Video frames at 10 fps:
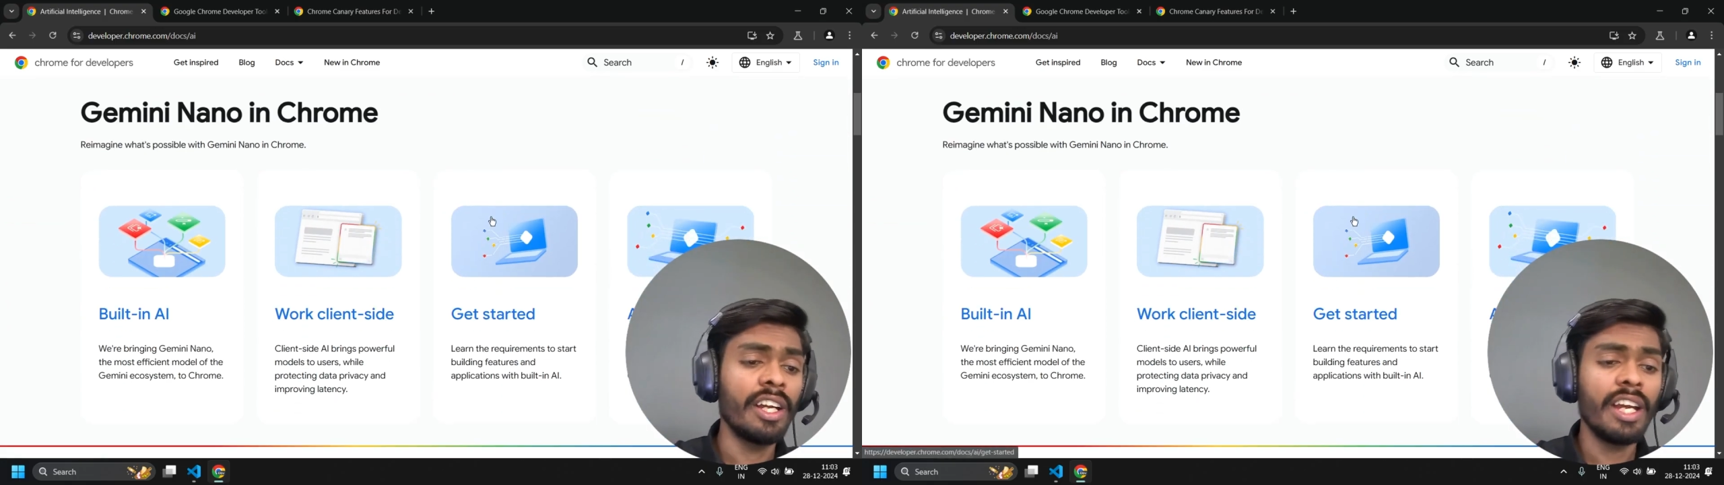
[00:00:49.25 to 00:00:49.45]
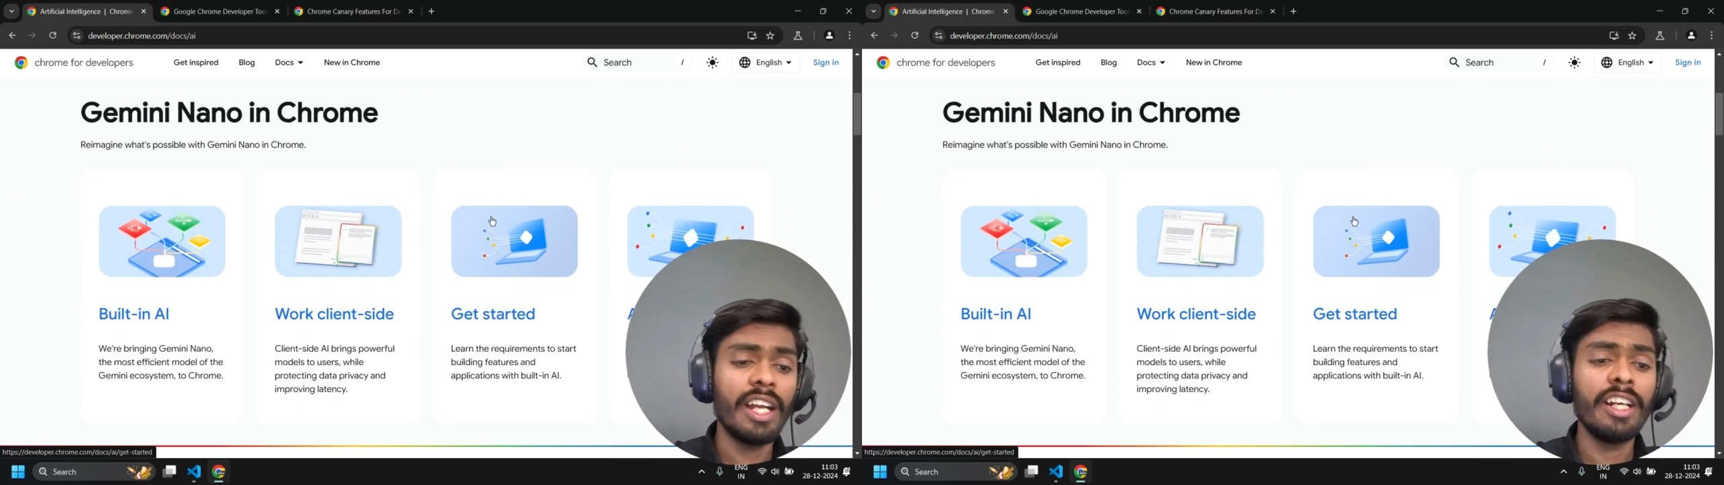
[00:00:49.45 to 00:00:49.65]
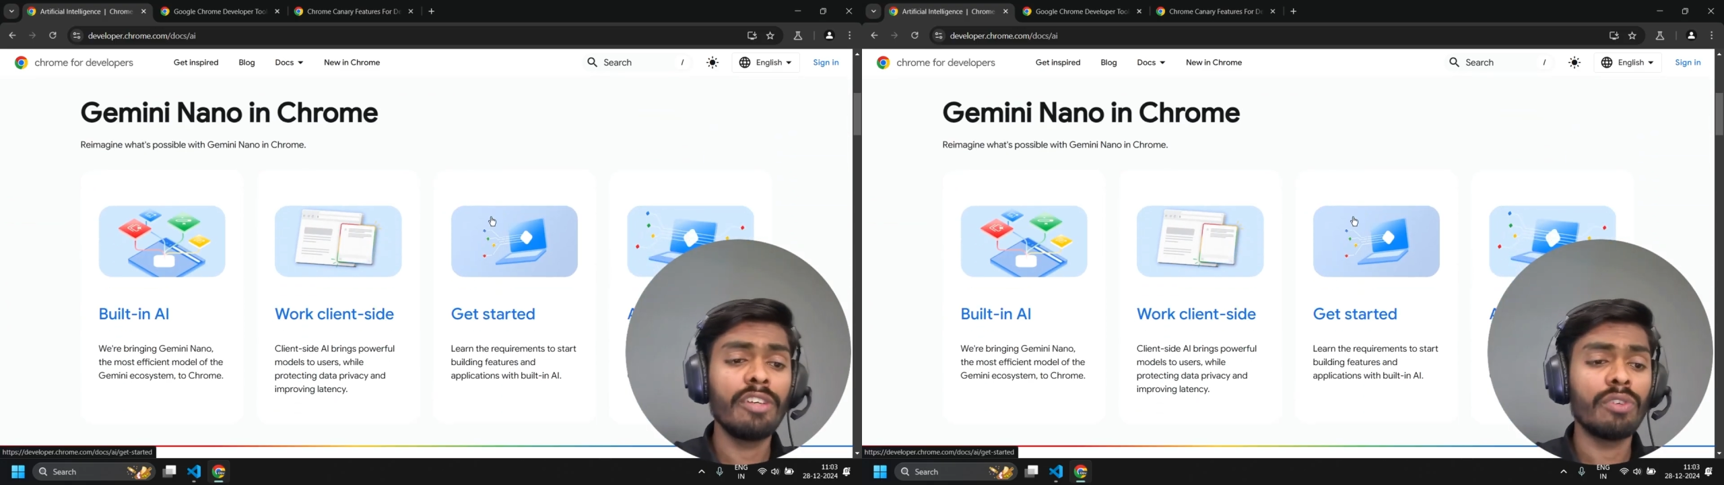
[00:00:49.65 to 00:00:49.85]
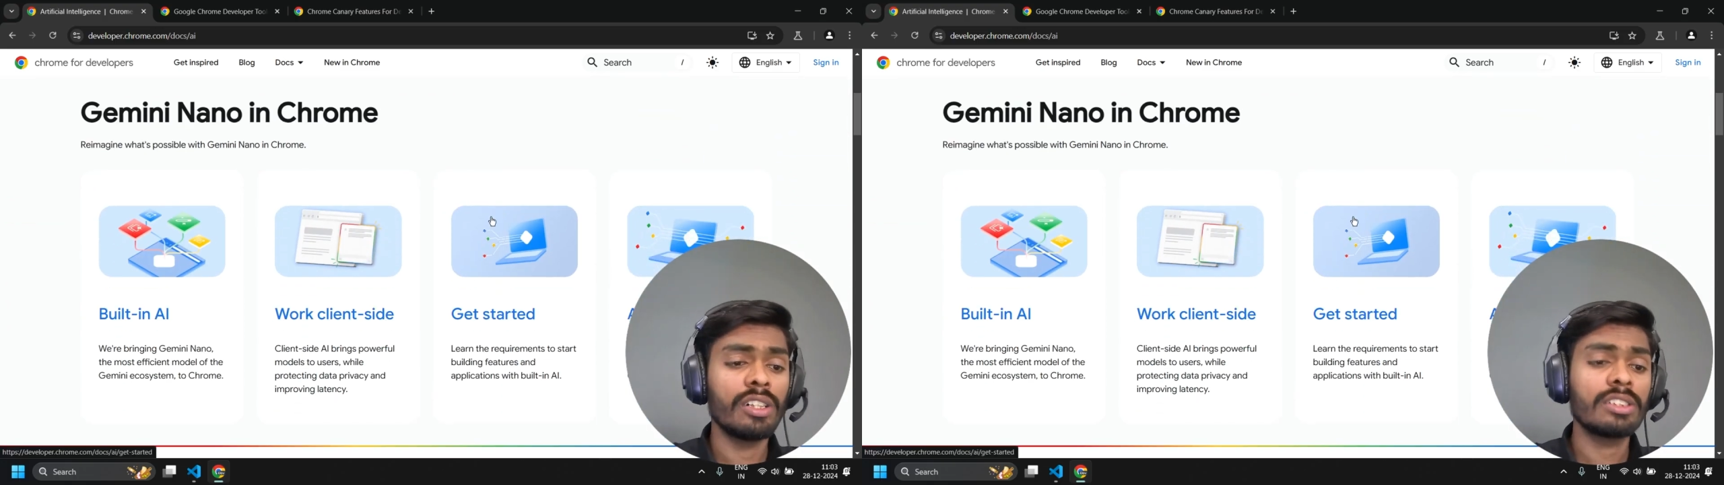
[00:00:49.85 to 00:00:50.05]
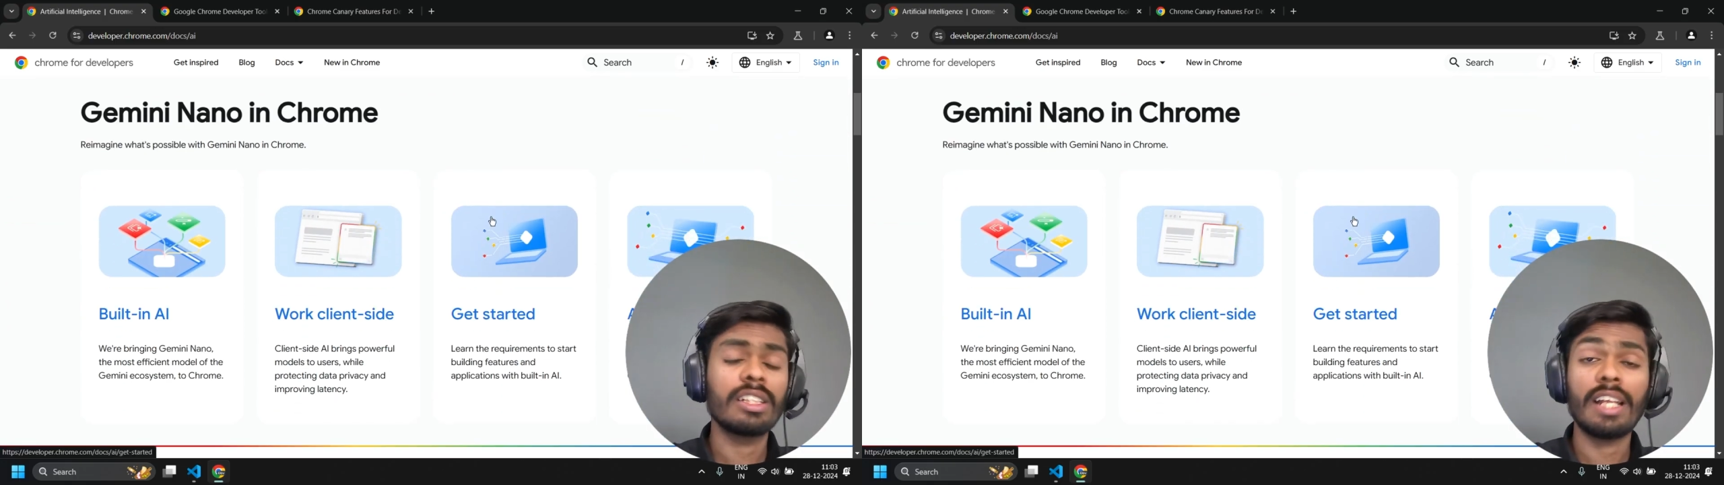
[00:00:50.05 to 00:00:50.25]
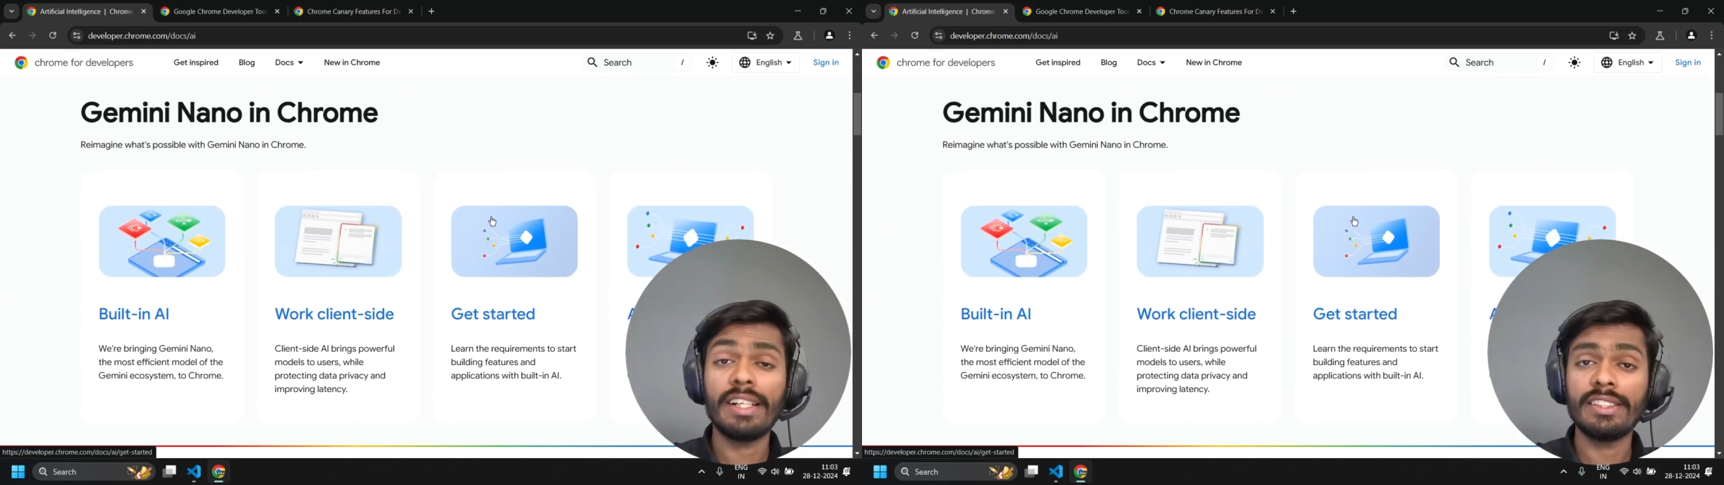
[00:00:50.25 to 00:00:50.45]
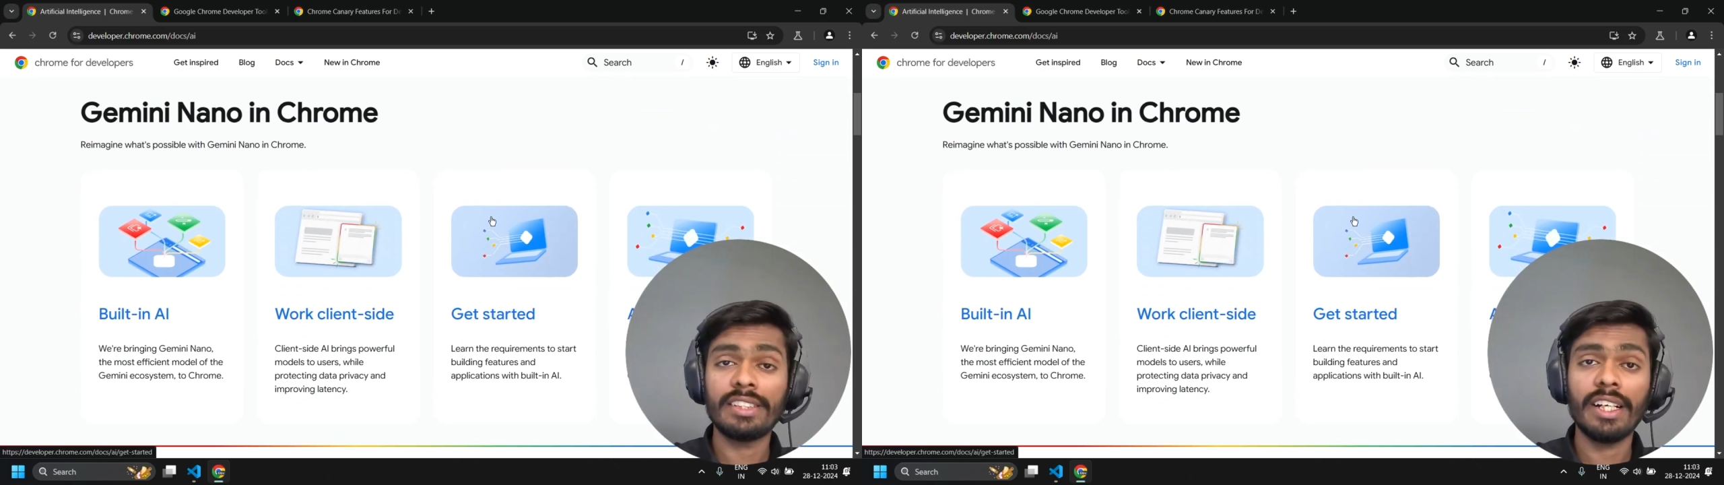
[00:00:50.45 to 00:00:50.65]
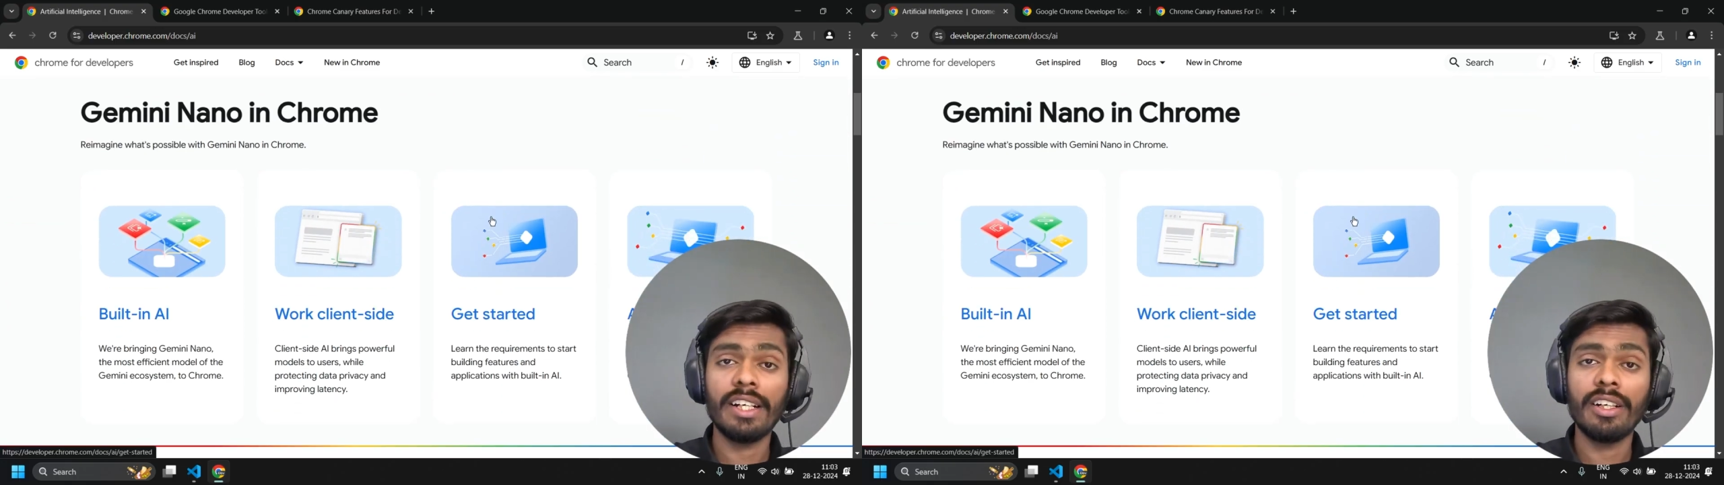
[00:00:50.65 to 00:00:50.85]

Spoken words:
and it works client side.